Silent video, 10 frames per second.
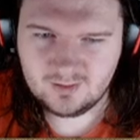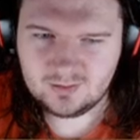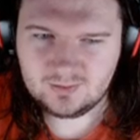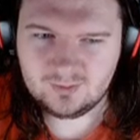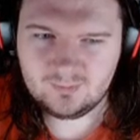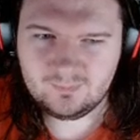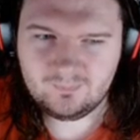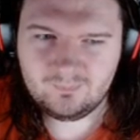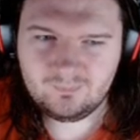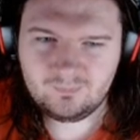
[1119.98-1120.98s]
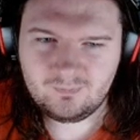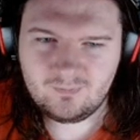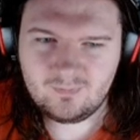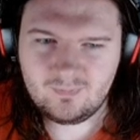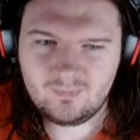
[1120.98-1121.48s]

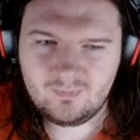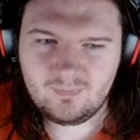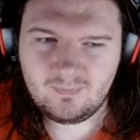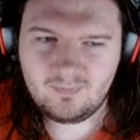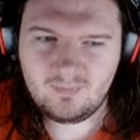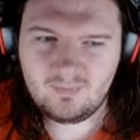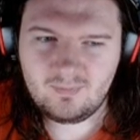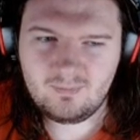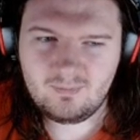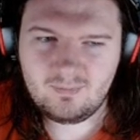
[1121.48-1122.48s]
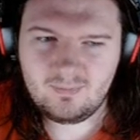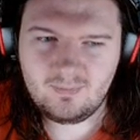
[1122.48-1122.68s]
Nobody speaks.